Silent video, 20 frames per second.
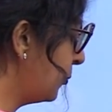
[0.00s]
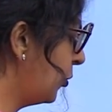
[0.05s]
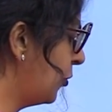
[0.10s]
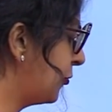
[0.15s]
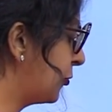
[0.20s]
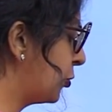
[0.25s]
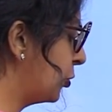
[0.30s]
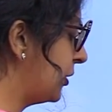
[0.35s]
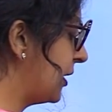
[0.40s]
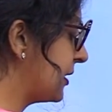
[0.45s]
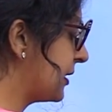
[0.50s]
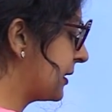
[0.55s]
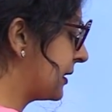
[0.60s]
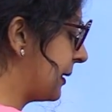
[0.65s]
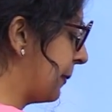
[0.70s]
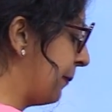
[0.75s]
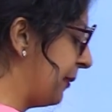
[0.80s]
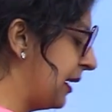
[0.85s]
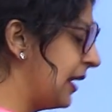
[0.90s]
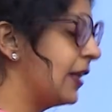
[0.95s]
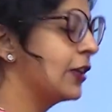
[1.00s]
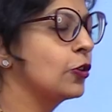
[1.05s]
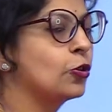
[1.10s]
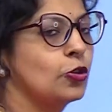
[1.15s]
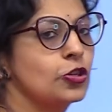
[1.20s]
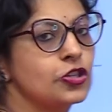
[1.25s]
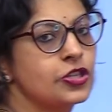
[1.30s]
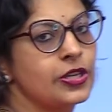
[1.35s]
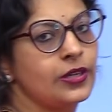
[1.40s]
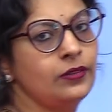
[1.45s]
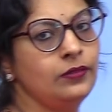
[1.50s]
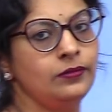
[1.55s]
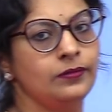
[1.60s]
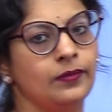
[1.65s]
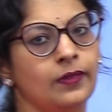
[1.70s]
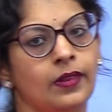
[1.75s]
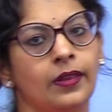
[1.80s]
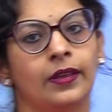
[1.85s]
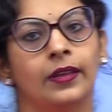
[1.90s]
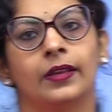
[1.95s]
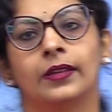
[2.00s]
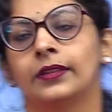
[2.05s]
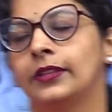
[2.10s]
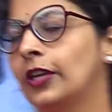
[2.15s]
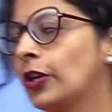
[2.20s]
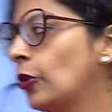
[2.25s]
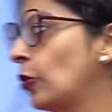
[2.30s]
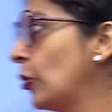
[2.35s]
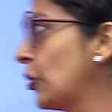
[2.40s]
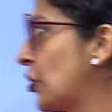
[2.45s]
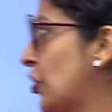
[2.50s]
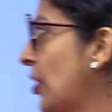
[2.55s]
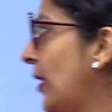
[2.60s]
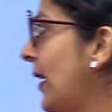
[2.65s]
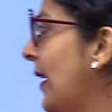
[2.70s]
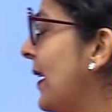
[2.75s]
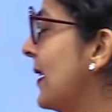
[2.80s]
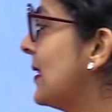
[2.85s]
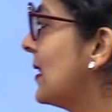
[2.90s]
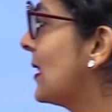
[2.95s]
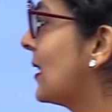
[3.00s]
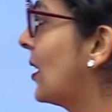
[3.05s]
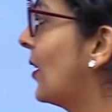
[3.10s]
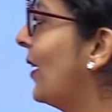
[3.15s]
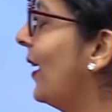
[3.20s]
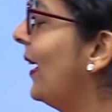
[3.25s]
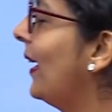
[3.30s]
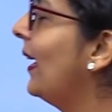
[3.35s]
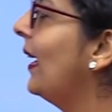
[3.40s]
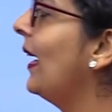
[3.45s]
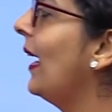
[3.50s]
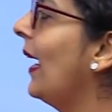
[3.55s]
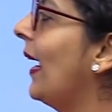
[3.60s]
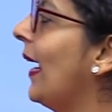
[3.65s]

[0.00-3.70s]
move to this similar question. The question is 3,